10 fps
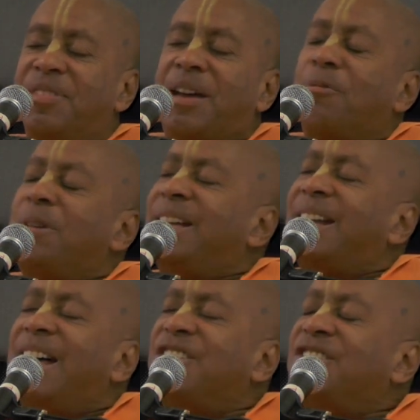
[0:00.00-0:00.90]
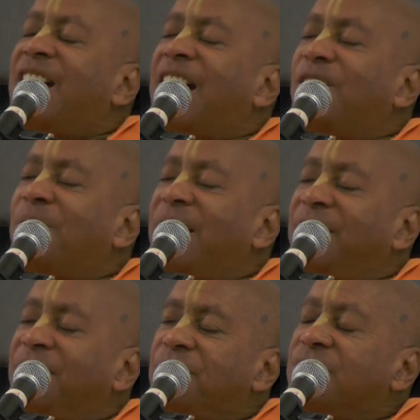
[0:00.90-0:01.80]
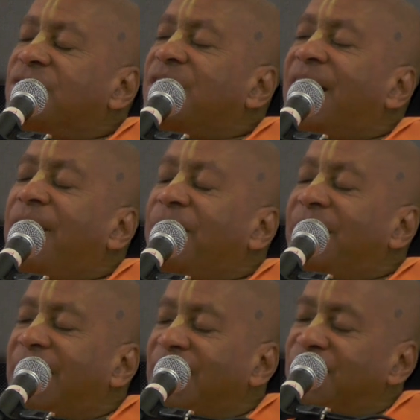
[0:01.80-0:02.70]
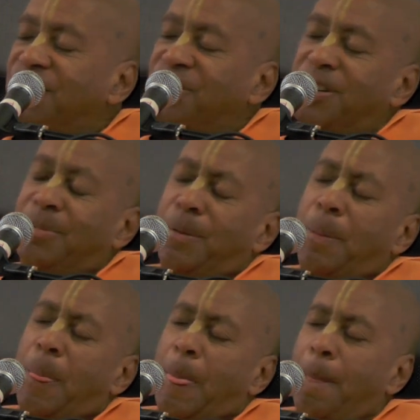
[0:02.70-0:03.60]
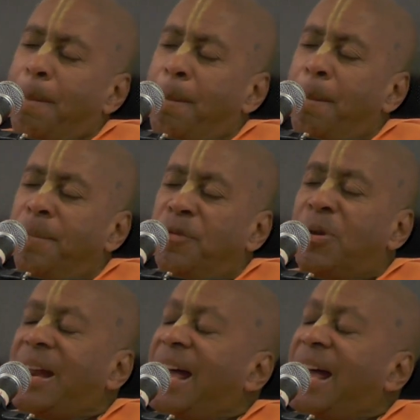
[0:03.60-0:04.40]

that we cannot tolerate Krishna having any enjoyment. When